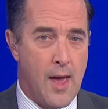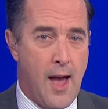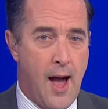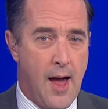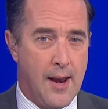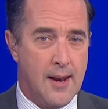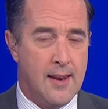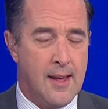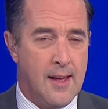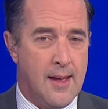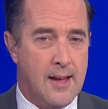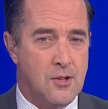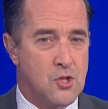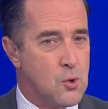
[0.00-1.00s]
on it.
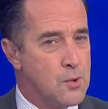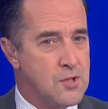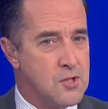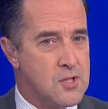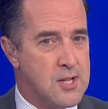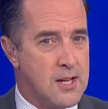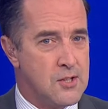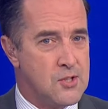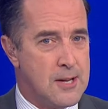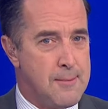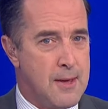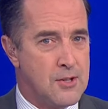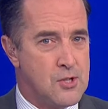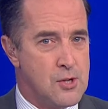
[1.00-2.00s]
As sources tell
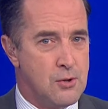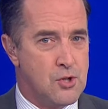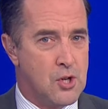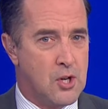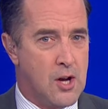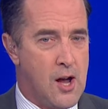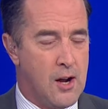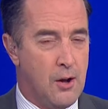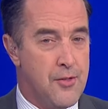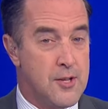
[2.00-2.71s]
CBS News Chicago,